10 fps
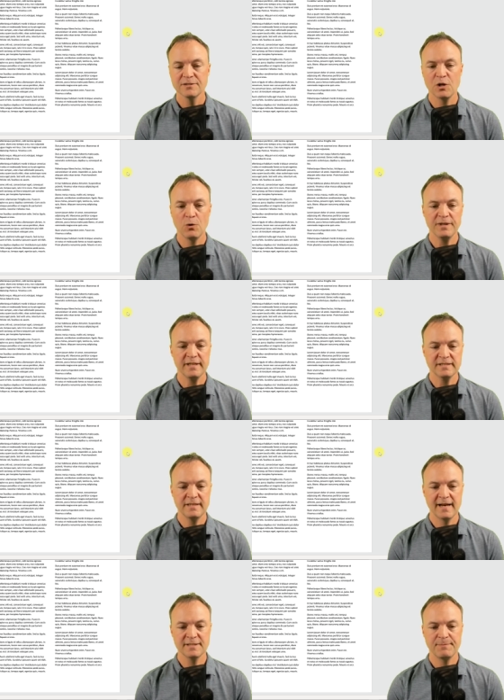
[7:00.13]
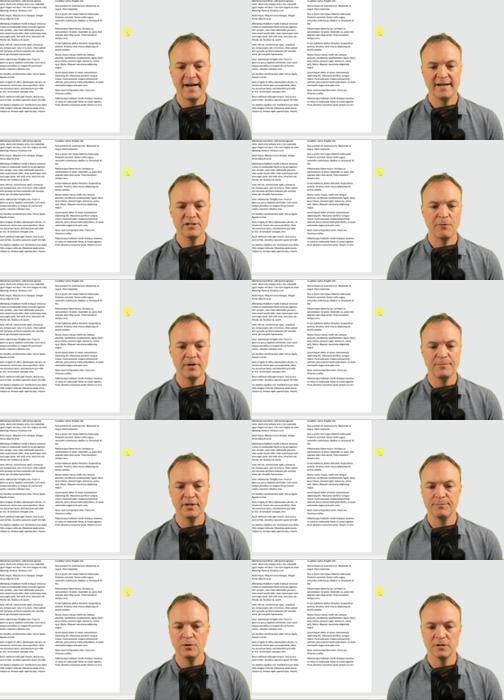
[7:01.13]
So in this next page, I want to
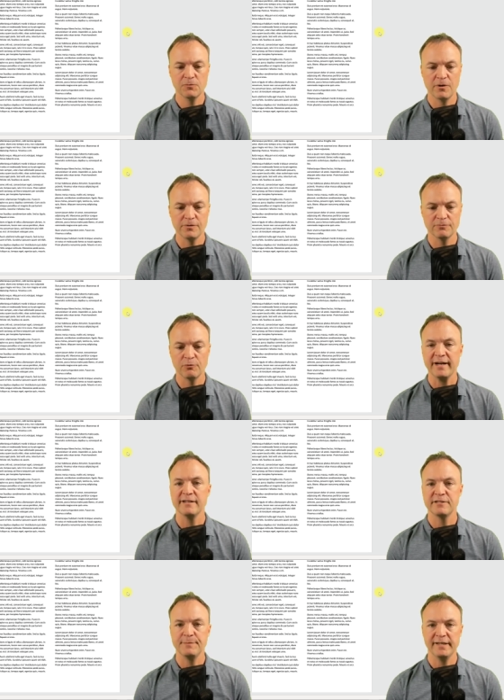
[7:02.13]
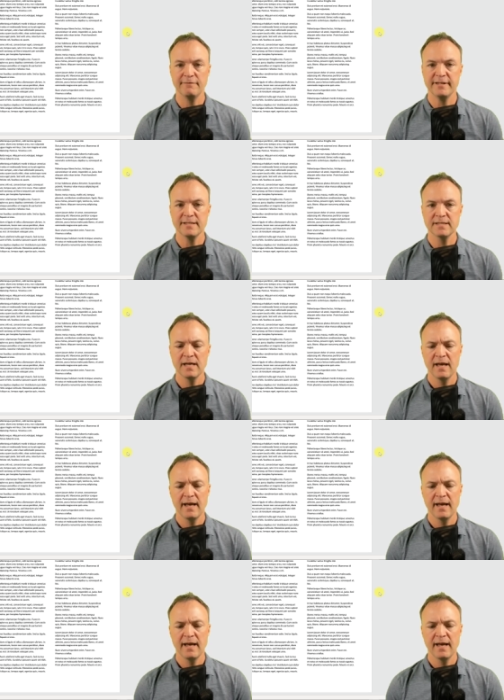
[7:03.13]
put a pull quote right into the middle of this.